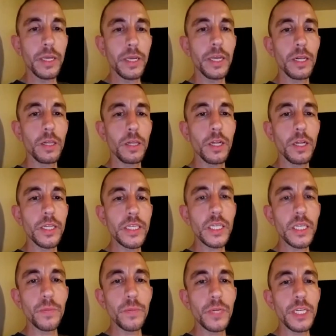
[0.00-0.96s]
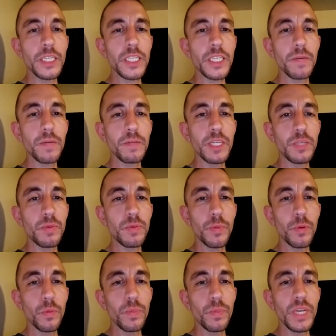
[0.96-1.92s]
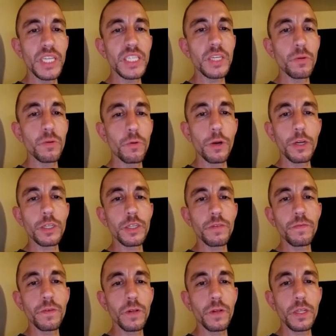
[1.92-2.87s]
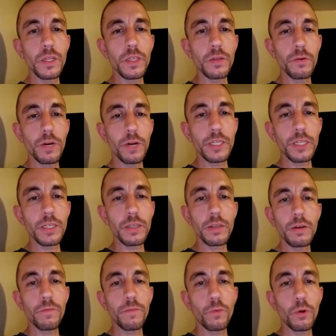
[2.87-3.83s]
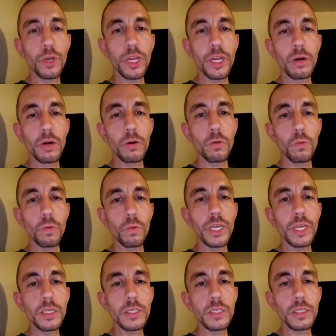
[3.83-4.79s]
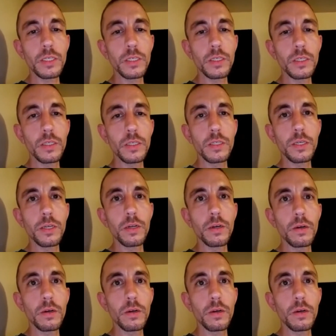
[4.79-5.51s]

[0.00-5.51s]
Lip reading: lot of these companies give these people busy work to fill in the rest of their 40-hour weeks. You know,